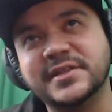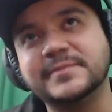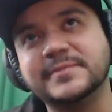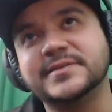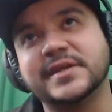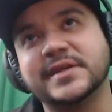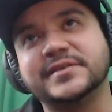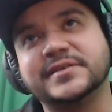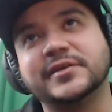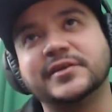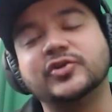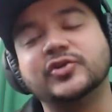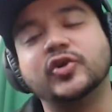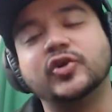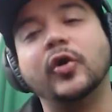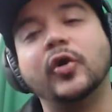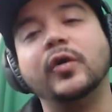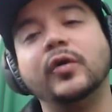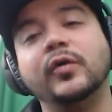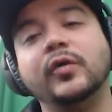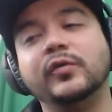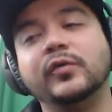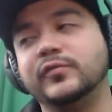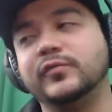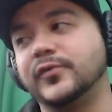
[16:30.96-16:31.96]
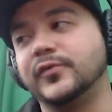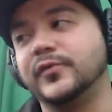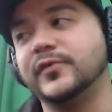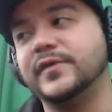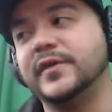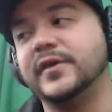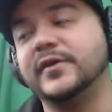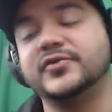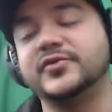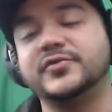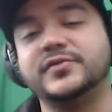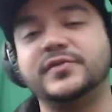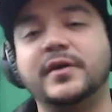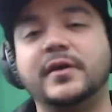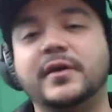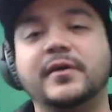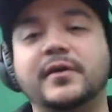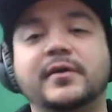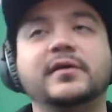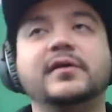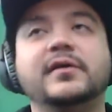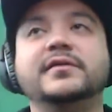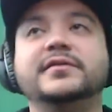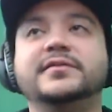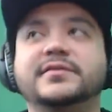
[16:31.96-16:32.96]
like the goal for their
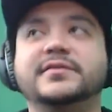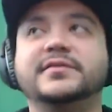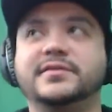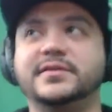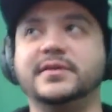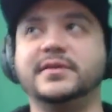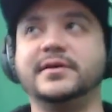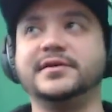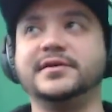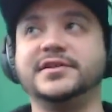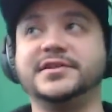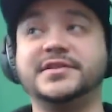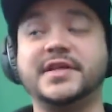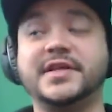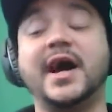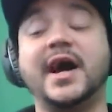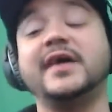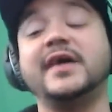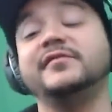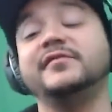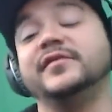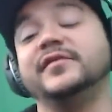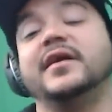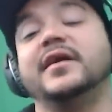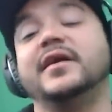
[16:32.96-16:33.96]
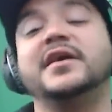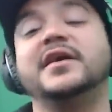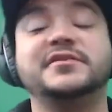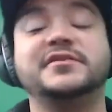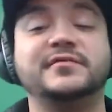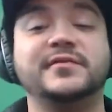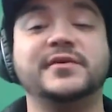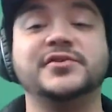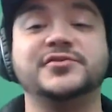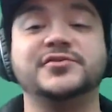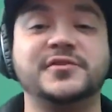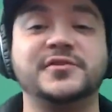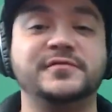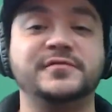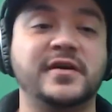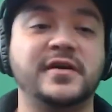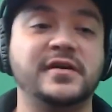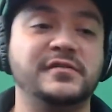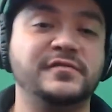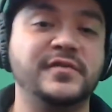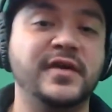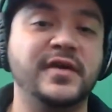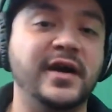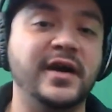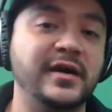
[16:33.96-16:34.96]
design philosophy in Street
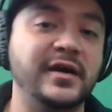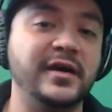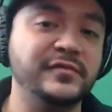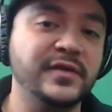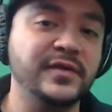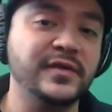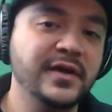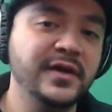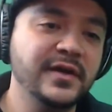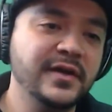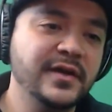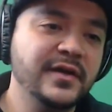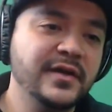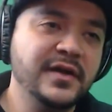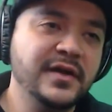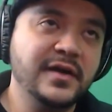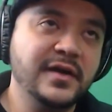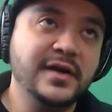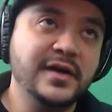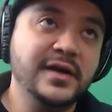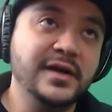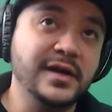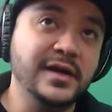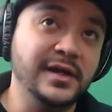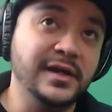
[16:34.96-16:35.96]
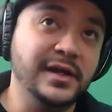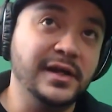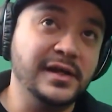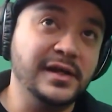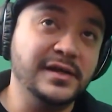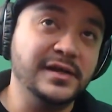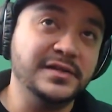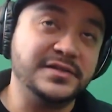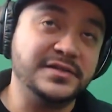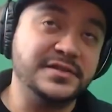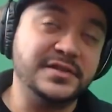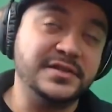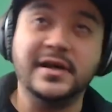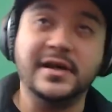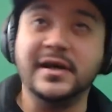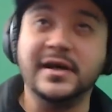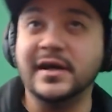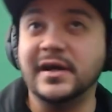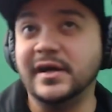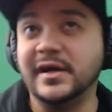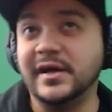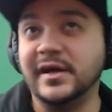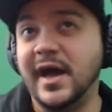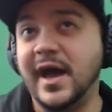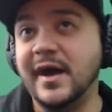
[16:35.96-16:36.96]
Fighter V. Is
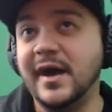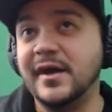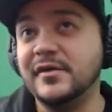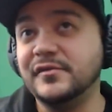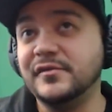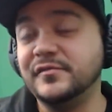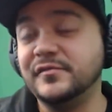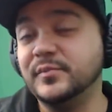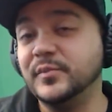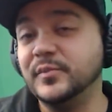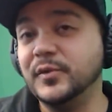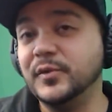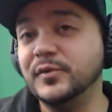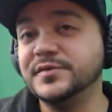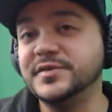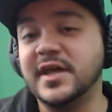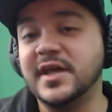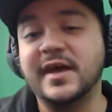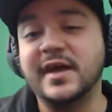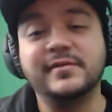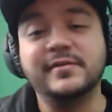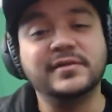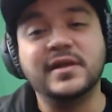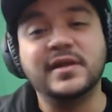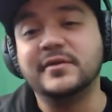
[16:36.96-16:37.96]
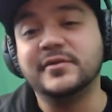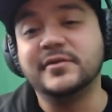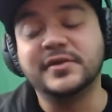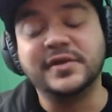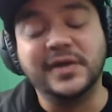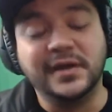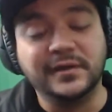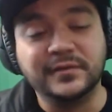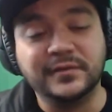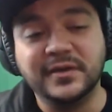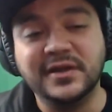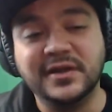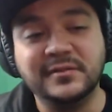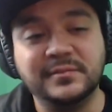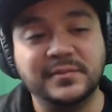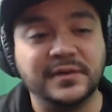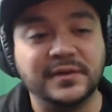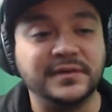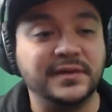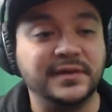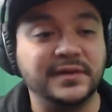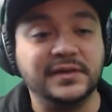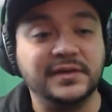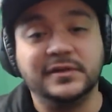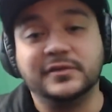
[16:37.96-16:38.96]
have moves that have a lot of recovery,
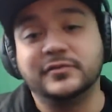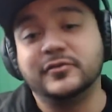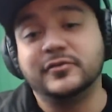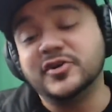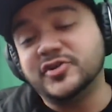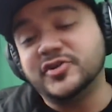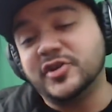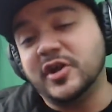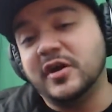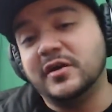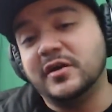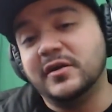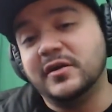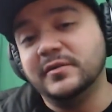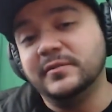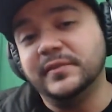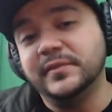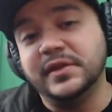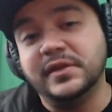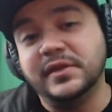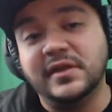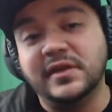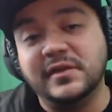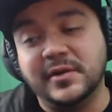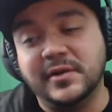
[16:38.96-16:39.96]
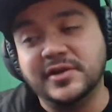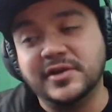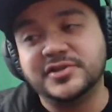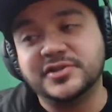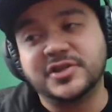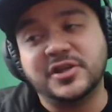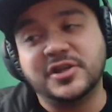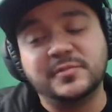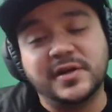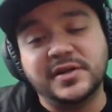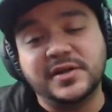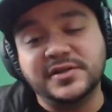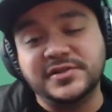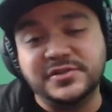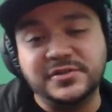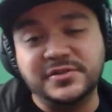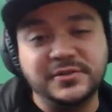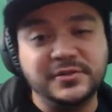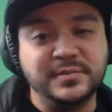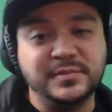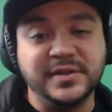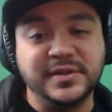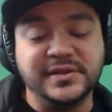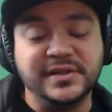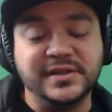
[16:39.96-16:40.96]
but they can crush counter. They might jump at you,
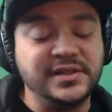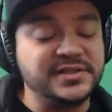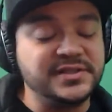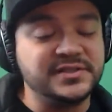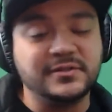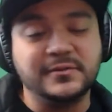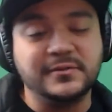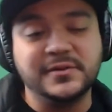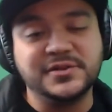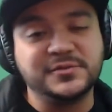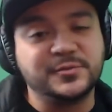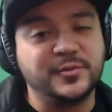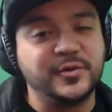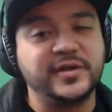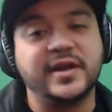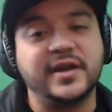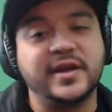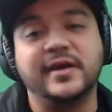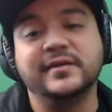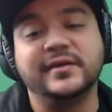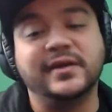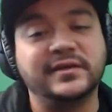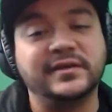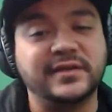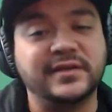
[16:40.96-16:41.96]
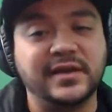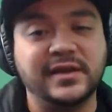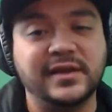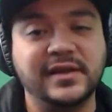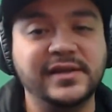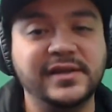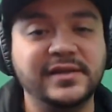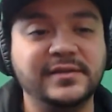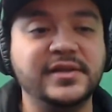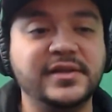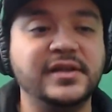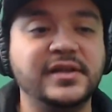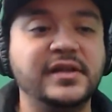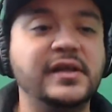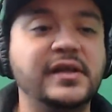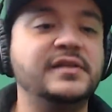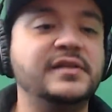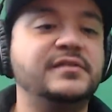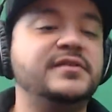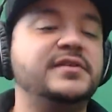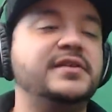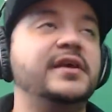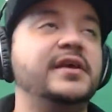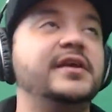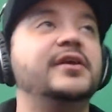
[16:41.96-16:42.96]
but it doesn't always work out like that.
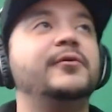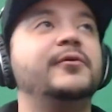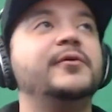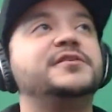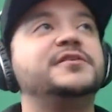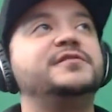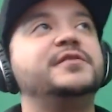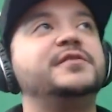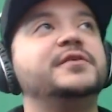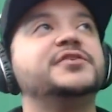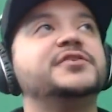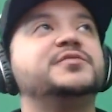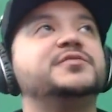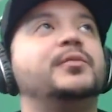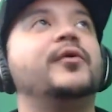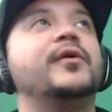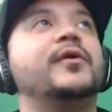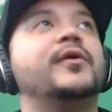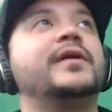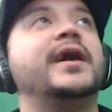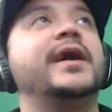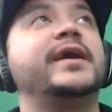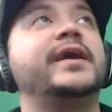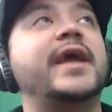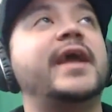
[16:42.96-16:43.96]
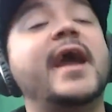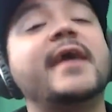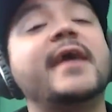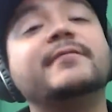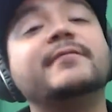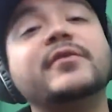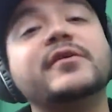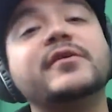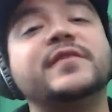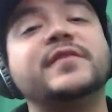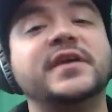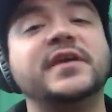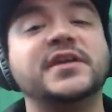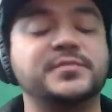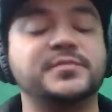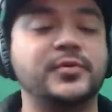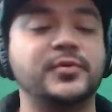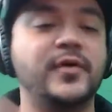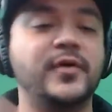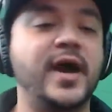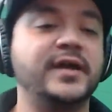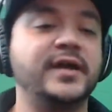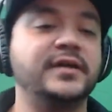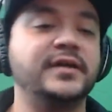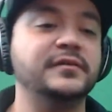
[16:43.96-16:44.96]
It always feels more like everything is
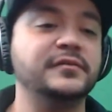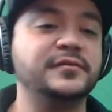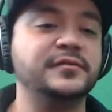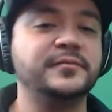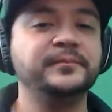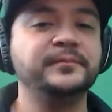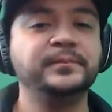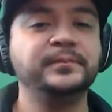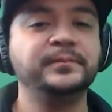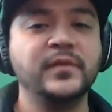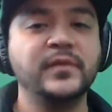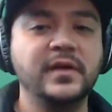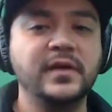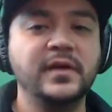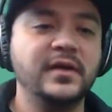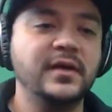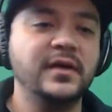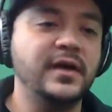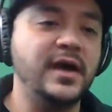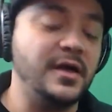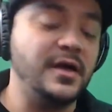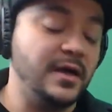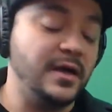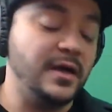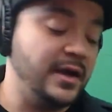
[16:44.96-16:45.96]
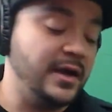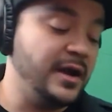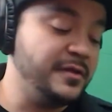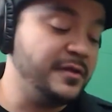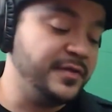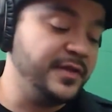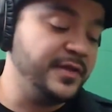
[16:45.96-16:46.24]
proactive. I